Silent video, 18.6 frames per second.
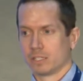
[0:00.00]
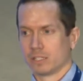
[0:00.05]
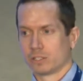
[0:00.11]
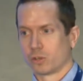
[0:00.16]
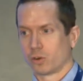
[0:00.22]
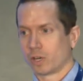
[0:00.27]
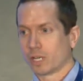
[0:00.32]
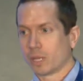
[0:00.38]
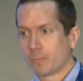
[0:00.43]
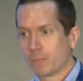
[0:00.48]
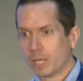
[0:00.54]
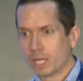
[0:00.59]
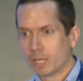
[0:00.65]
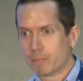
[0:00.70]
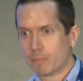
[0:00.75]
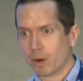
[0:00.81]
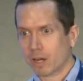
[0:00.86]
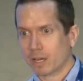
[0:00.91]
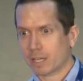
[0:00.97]
during a
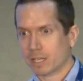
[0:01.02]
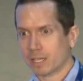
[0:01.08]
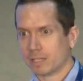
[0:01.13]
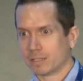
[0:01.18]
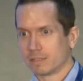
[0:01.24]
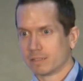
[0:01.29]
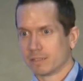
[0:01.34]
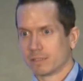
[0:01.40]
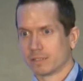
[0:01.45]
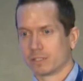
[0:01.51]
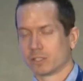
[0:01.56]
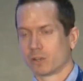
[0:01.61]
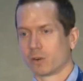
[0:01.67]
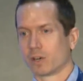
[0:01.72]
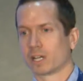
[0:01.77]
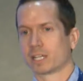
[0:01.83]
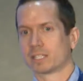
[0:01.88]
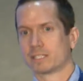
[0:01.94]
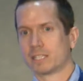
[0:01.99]
peak market,
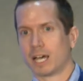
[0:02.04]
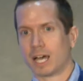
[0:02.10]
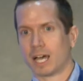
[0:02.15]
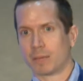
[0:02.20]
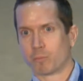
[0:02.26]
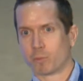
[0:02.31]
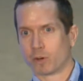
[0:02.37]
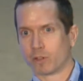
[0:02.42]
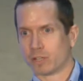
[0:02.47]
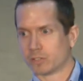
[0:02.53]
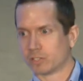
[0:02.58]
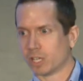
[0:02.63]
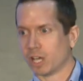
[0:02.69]
during a time where there's